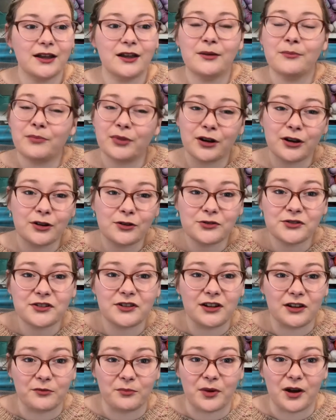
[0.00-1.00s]
but I also
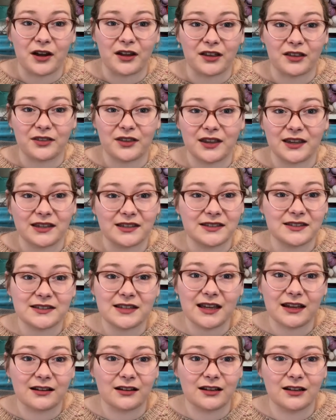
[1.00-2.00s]
love buying things,
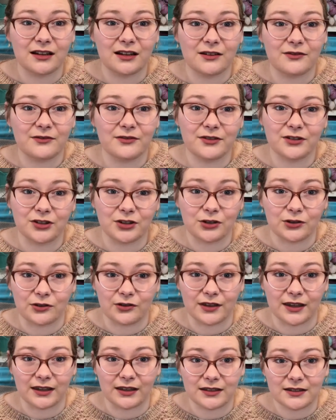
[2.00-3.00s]
and I love new
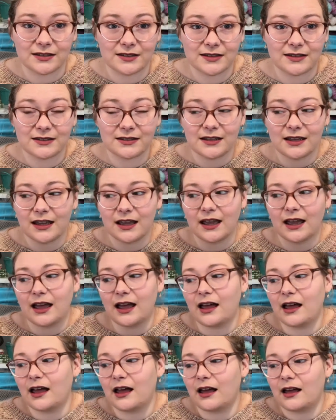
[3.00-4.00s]
things.
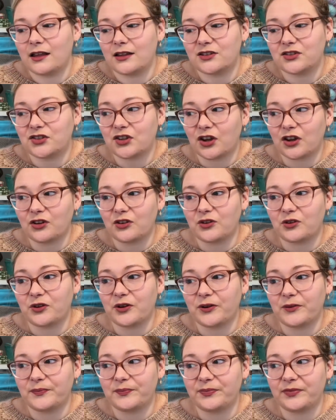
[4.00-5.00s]
So
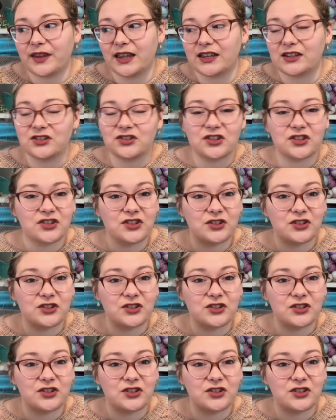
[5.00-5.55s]
it's just to